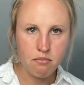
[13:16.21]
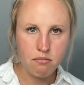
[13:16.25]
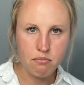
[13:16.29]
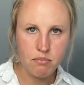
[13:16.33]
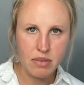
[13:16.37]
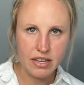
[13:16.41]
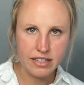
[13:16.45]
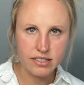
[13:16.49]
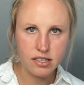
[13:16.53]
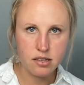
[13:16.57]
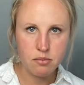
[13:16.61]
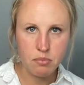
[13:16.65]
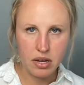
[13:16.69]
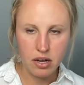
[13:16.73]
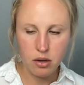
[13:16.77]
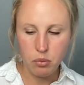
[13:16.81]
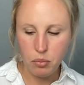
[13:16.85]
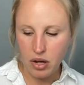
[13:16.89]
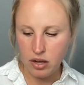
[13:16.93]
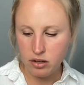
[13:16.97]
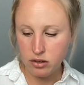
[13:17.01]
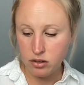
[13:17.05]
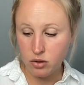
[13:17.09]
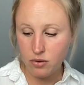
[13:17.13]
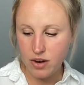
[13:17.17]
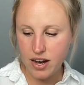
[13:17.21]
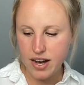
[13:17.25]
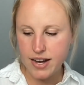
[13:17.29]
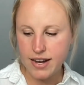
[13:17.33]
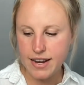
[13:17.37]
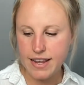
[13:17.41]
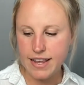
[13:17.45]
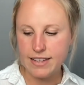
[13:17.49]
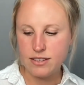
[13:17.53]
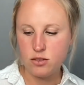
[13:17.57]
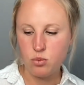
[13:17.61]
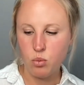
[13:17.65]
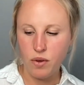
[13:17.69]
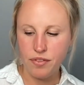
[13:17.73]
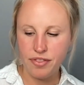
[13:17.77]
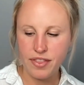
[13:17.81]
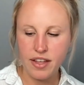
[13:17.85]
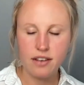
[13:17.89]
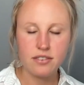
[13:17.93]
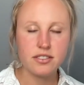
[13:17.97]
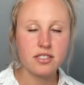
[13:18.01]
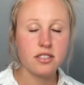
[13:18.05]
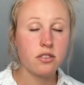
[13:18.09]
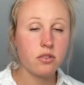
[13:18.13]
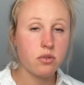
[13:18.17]
basic metabolic rate, is
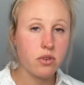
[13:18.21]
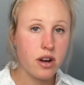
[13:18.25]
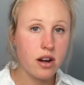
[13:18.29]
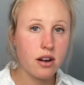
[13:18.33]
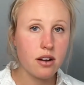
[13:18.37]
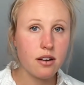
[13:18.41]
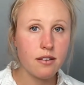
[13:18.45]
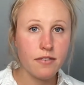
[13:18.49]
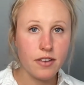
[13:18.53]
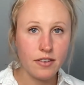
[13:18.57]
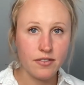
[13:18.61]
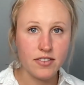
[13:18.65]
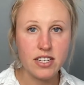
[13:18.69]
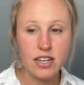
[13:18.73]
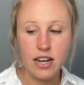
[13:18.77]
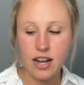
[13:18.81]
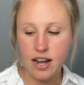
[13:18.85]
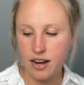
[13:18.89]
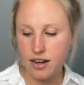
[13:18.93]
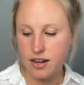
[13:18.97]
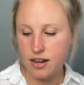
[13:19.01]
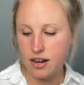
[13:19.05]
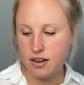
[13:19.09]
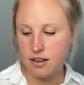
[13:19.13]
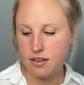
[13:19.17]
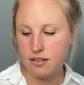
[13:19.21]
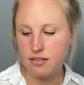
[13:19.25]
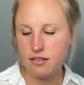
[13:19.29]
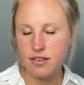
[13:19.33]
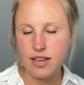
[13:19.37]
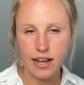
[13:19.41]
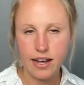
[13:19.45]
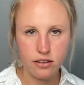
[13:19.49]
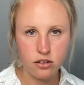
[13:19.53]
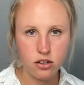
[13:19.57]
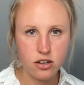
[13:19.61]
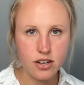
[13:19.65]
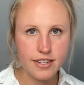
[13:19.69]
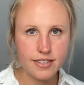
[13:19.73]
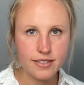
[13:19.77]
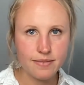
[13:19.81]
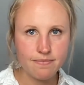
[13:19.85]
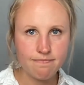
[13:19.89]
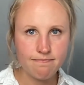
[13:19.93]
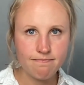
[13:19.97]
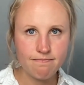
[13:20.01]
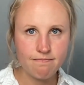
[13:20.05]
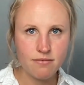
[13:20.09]
1,359 calories.